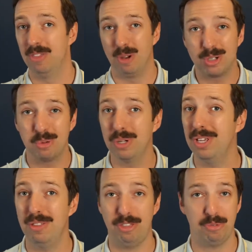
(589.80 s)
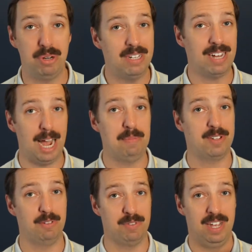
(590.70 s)
Those are really the three types
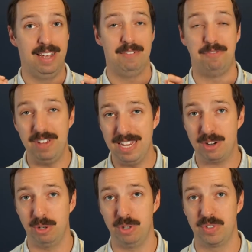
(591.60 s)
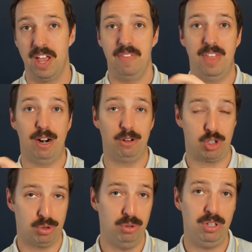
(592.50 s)
of vehicles that are
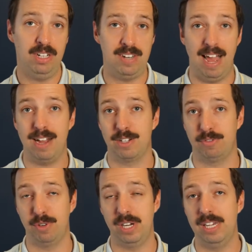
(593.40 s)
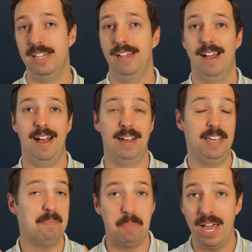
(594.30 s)
truly tax-free, uh,
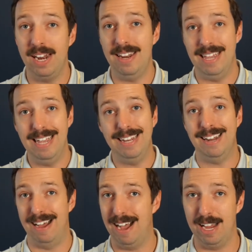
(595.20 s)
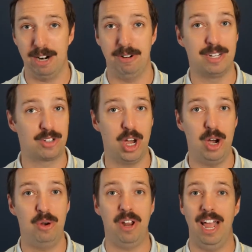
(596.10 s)
embedded in IRS
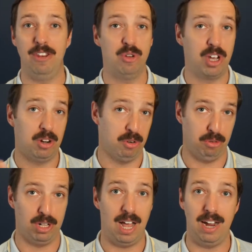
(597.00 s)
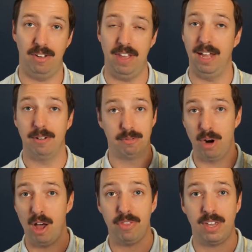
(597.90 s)
code, and you can rely on that.
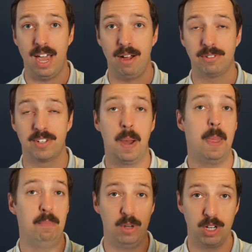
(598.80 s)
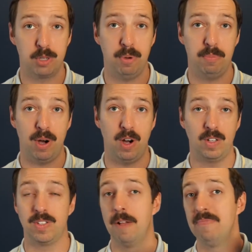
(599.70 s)
Roth accounts, municipal
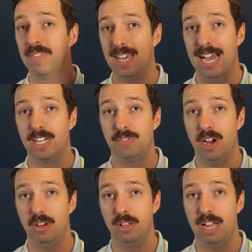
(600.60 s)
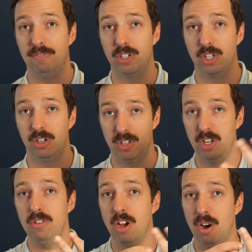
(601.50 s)
bonds, cash value life insurance. And
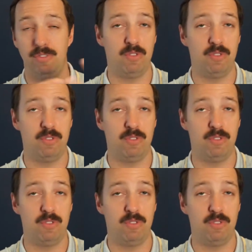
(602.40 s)
you know, if